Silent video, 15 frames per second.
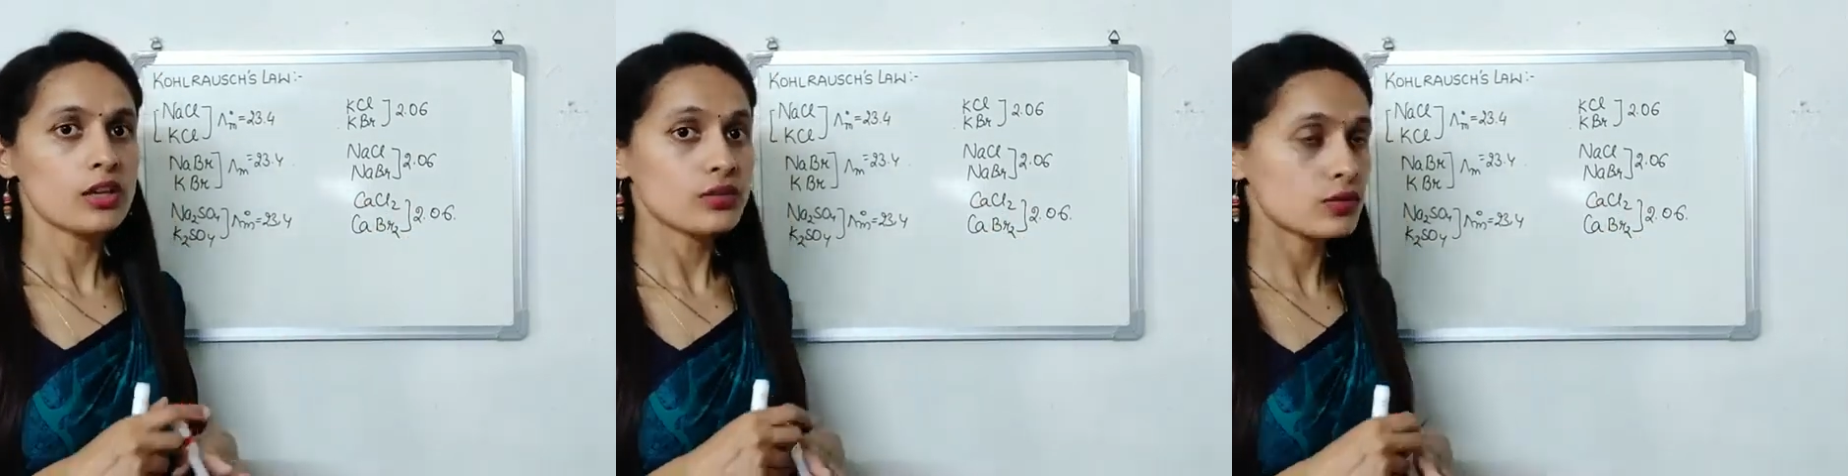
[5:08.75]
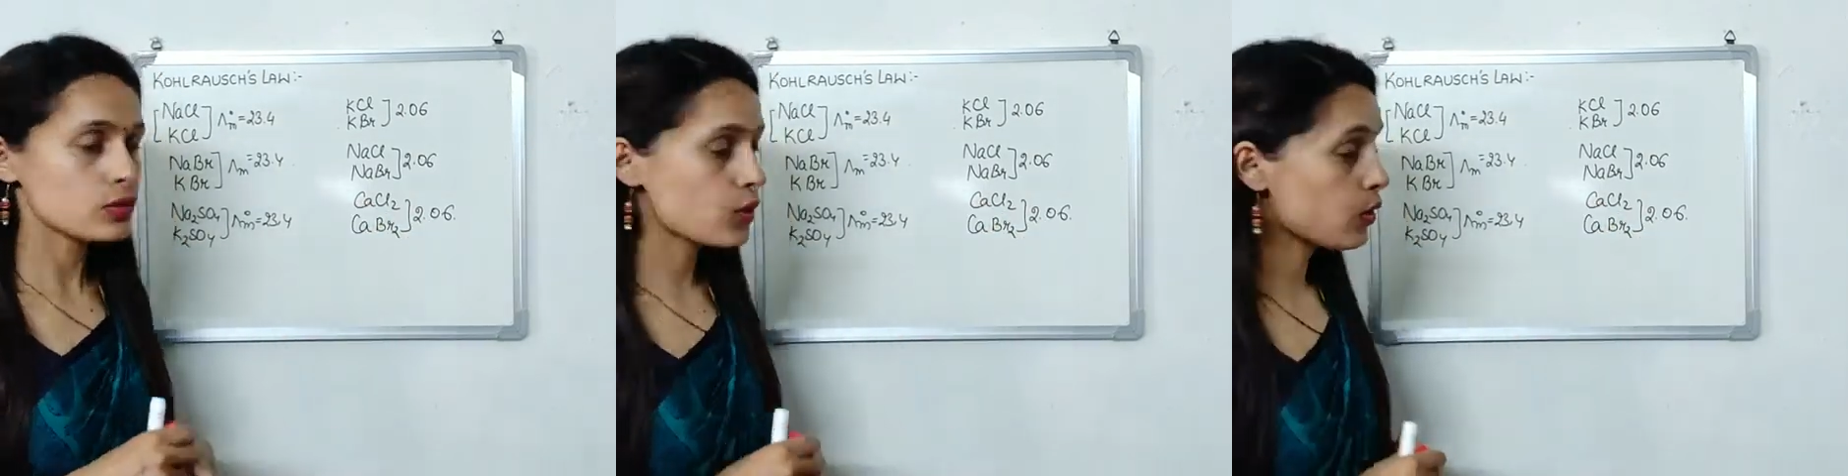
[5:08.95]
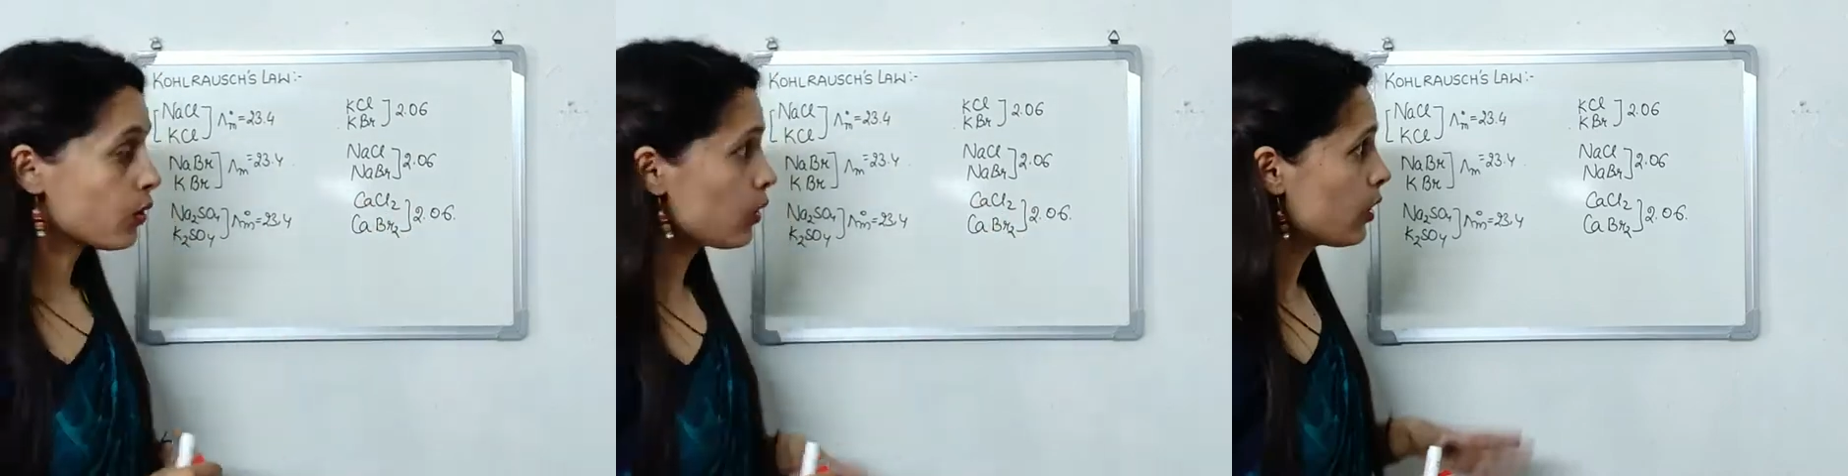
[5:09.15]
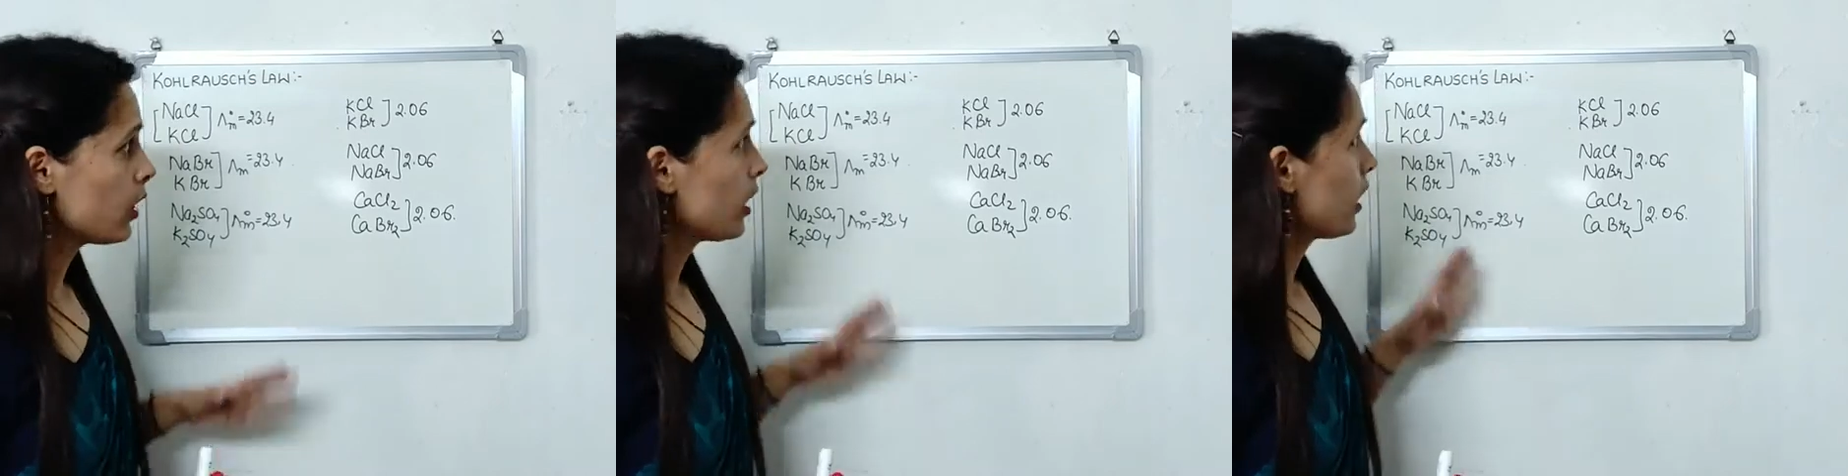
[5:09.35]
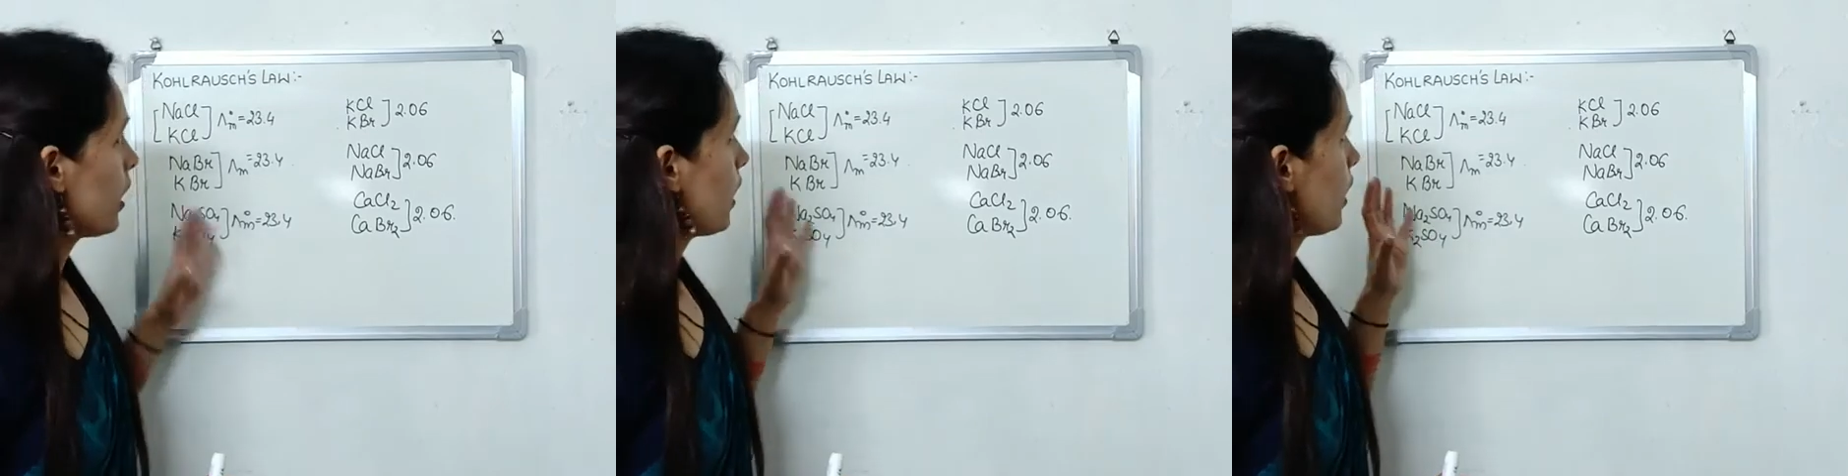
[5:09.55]

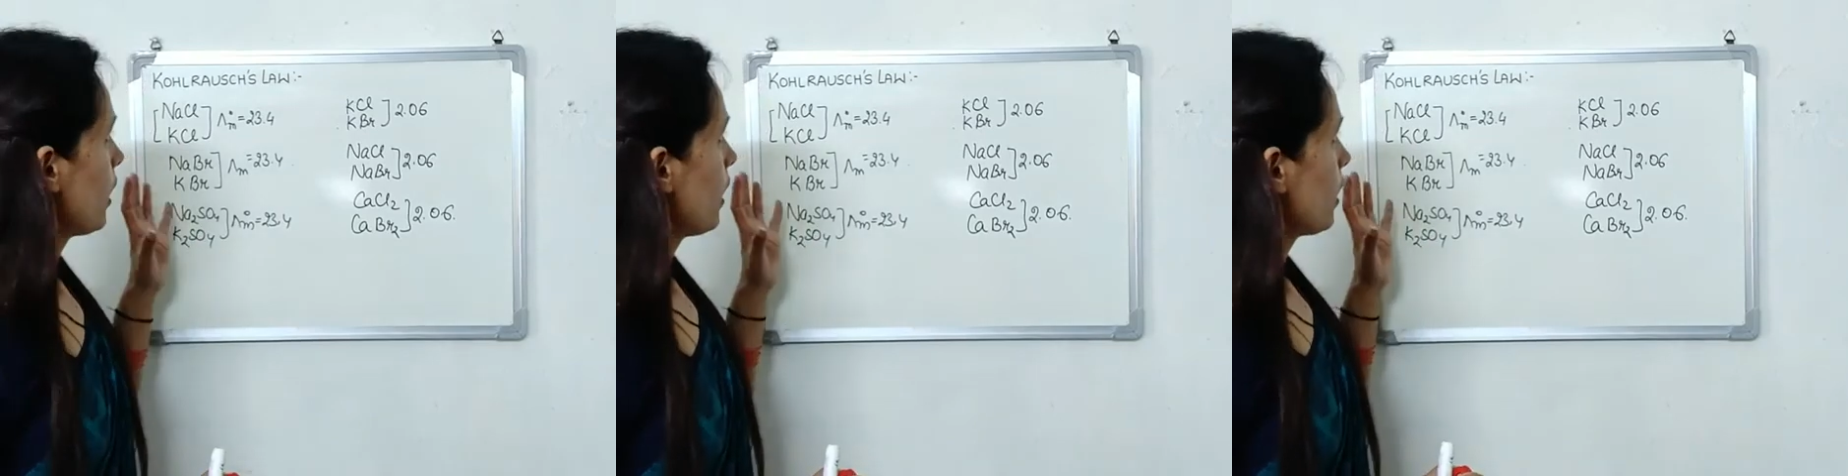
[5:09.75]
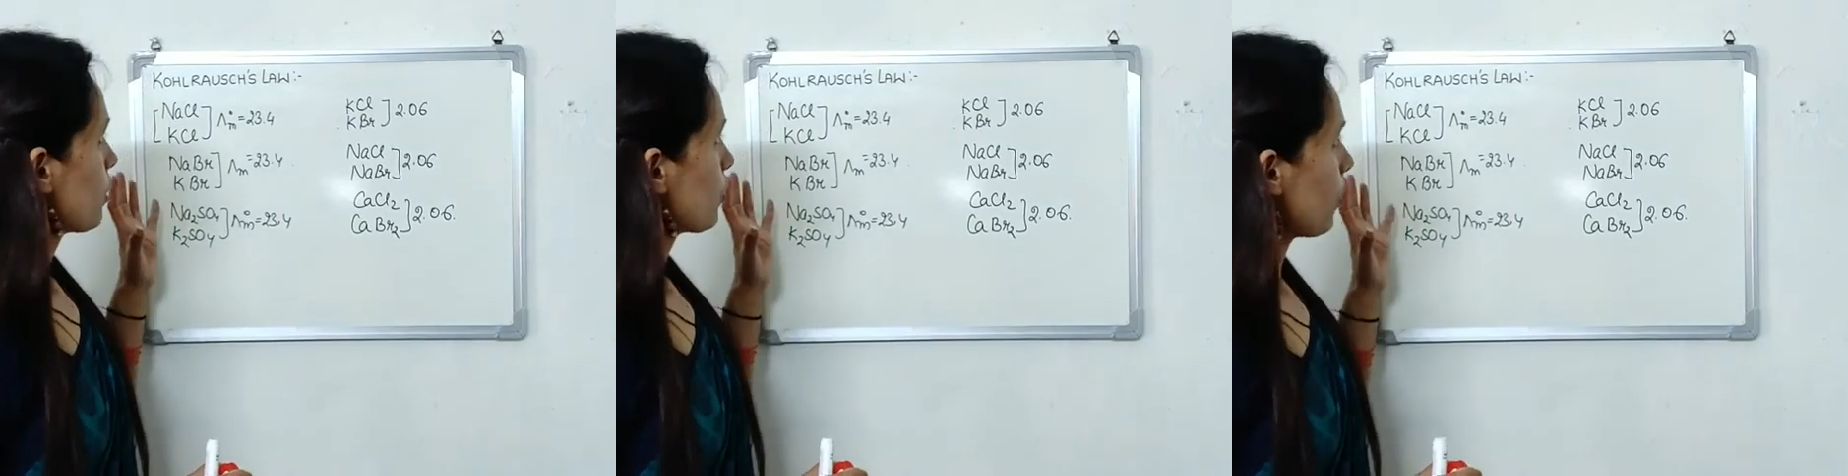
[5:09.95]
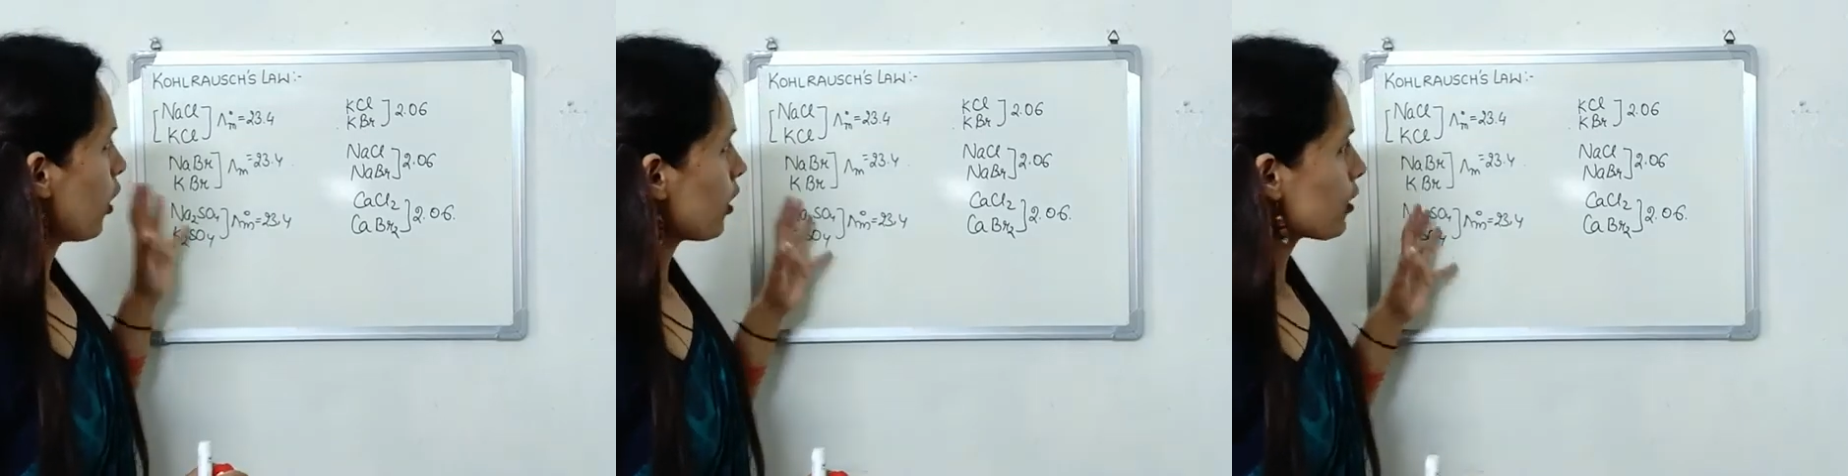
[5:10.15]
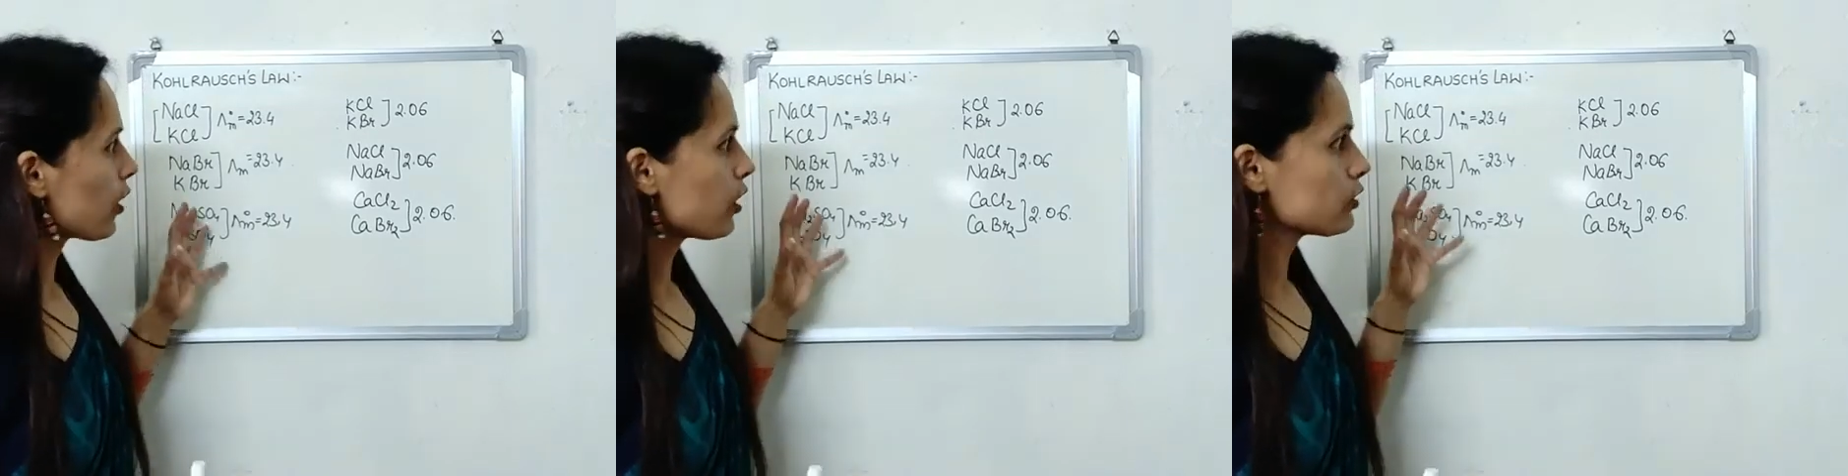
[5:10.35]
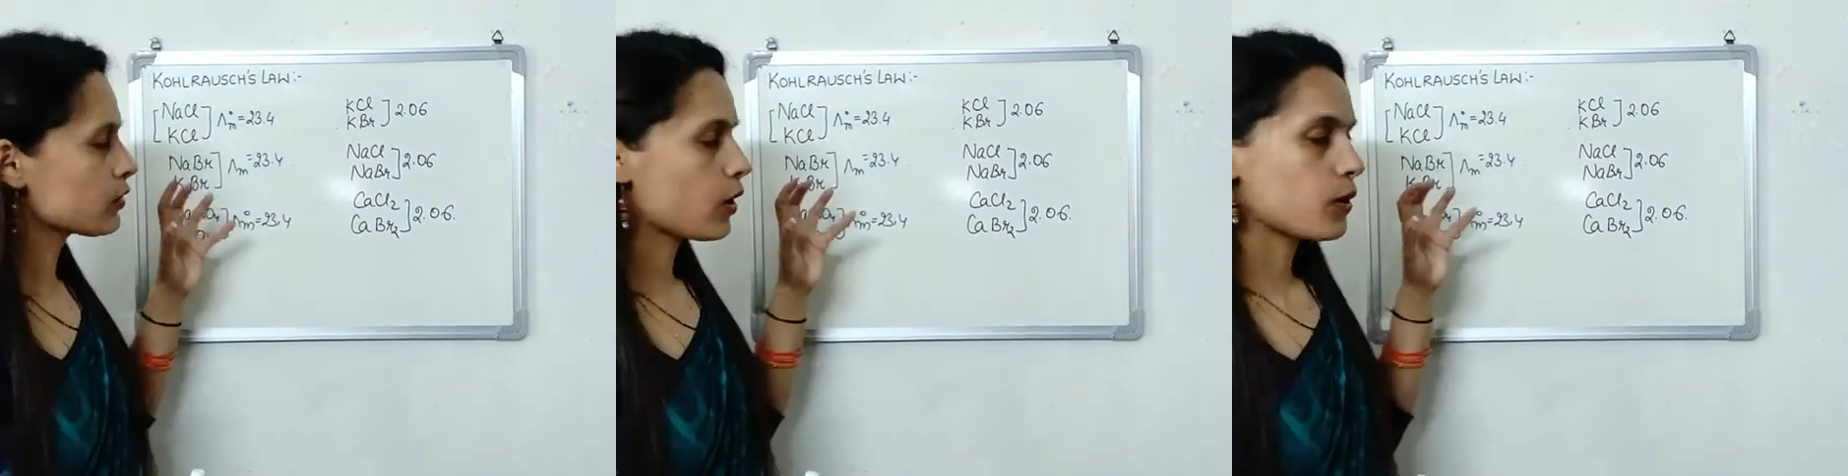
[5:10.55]
So Kohlrausch